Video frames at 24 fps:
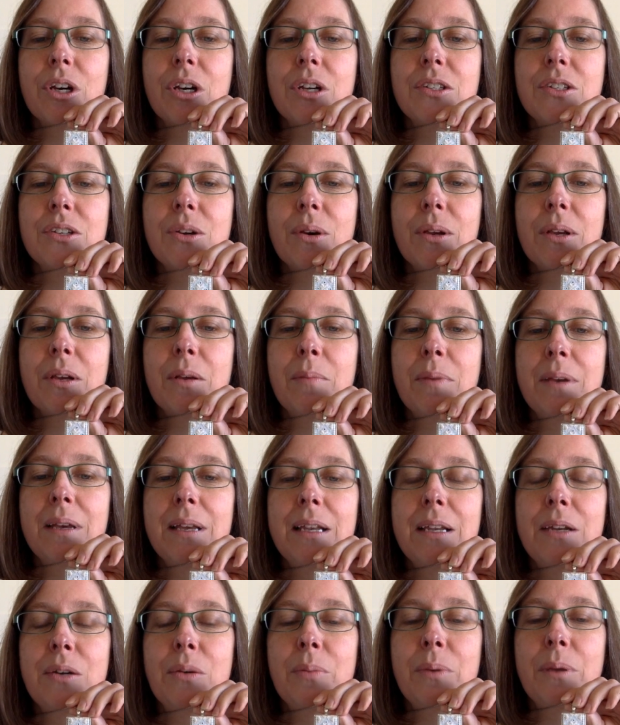so it can be a
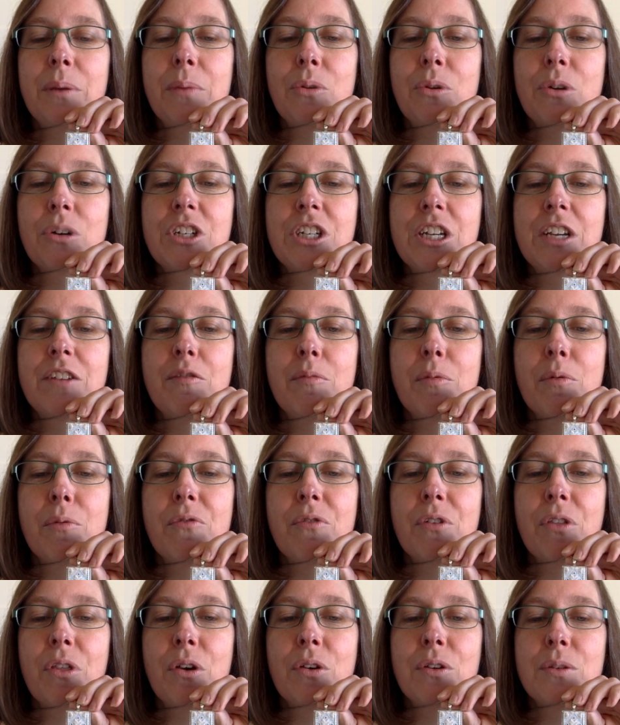little bit more achievable
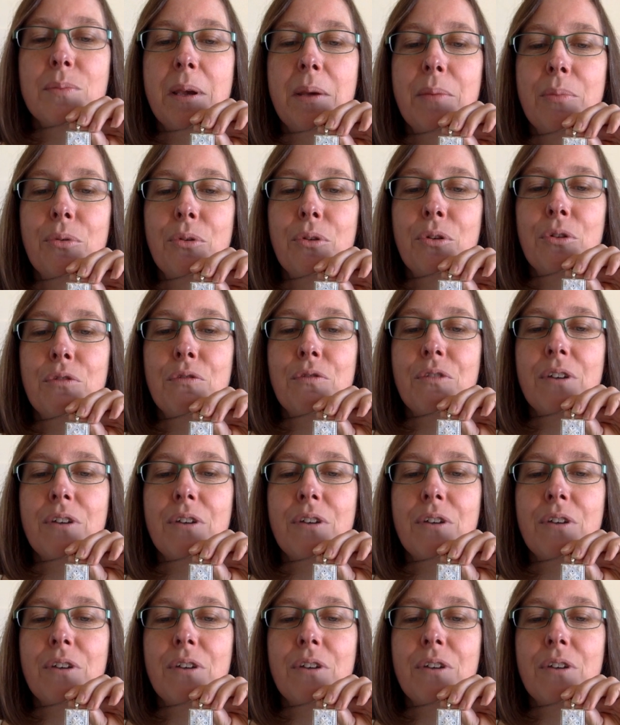for those people who